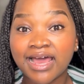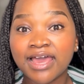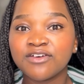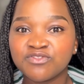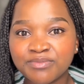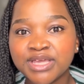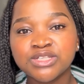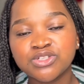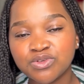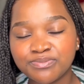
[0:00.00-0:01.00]
I have made
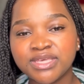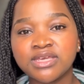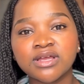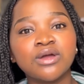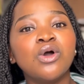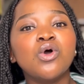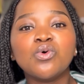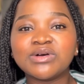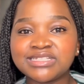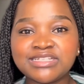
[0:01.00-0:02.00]
to be here
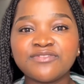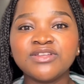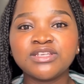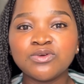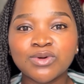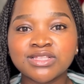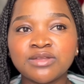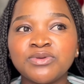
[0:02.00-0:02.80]
was definitely worth it,